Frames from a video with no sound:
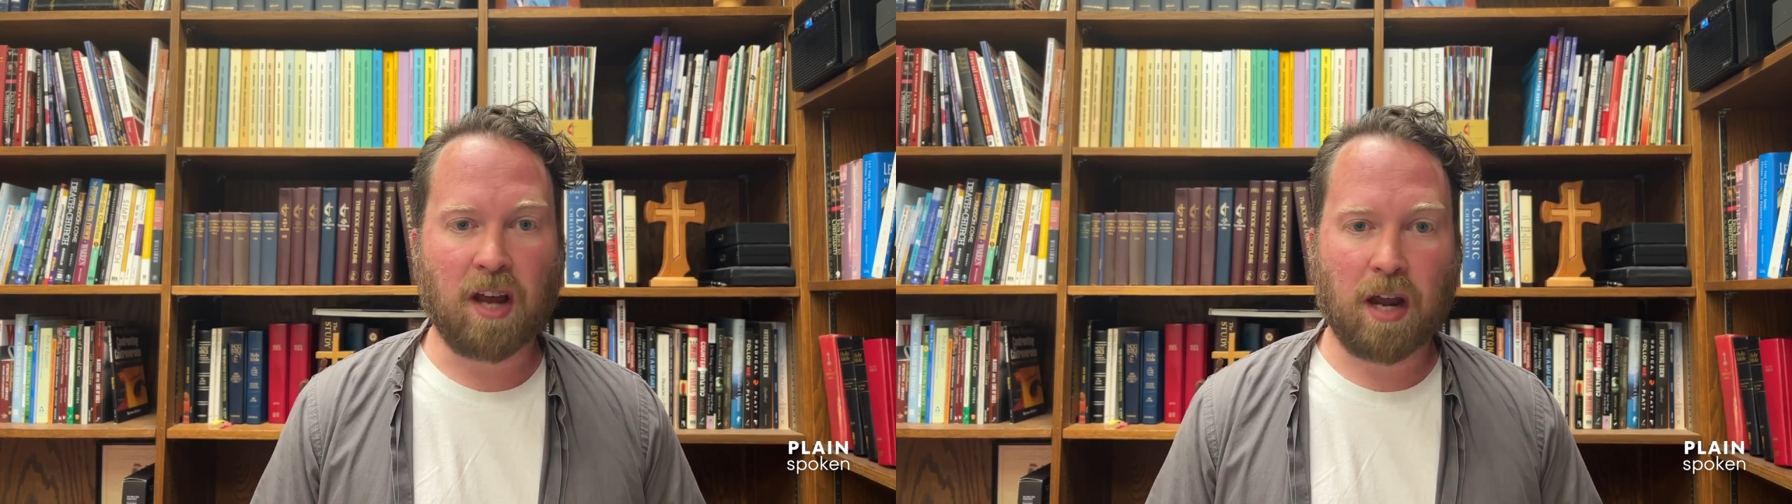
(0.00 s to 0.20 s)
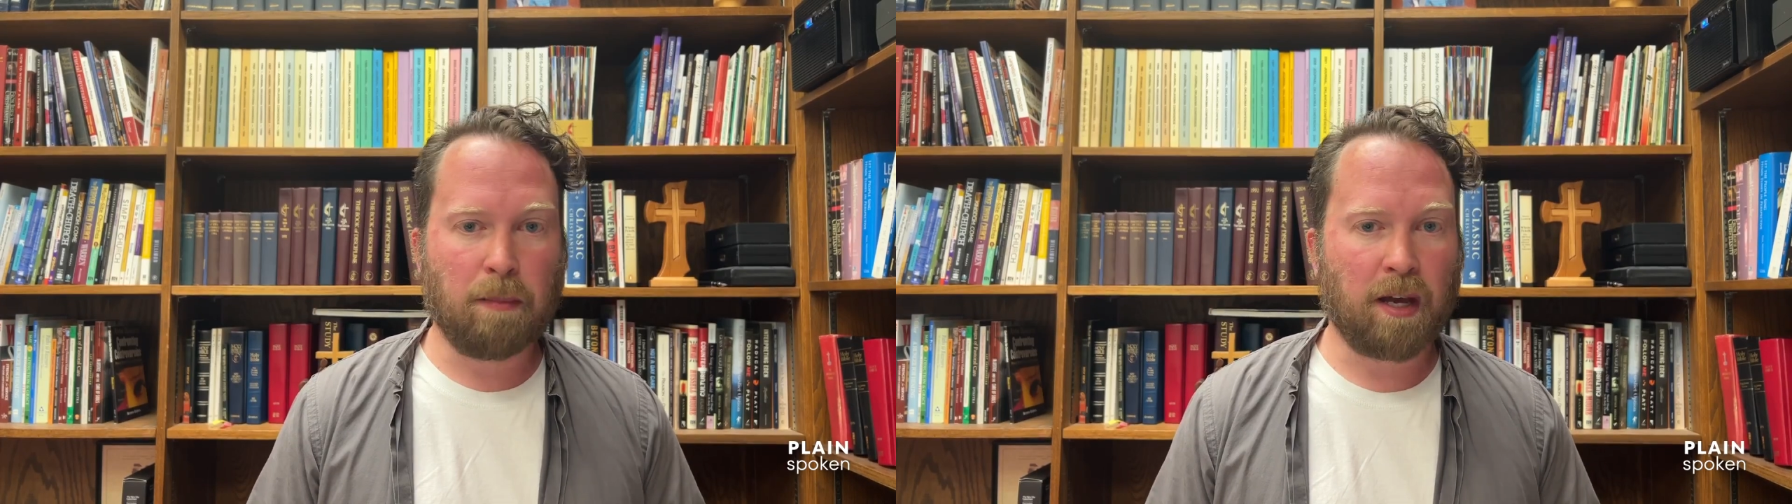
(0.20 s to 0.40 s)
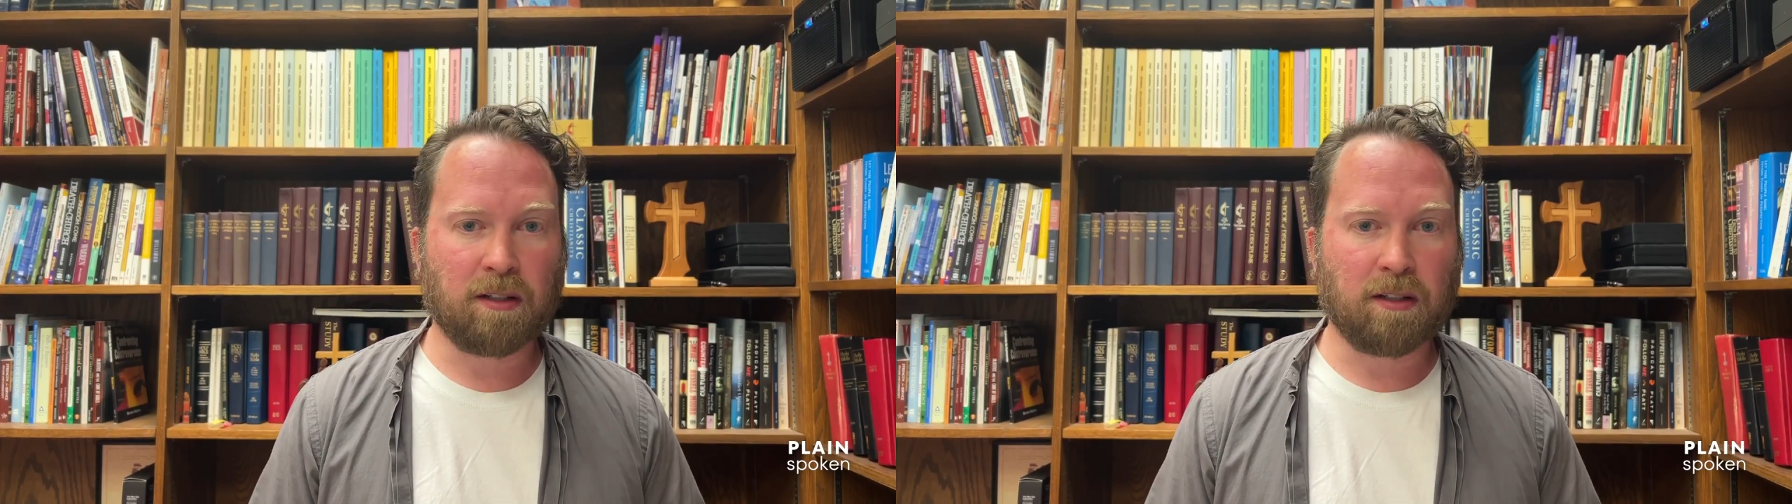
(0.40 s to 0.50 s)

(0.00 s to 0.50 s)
not about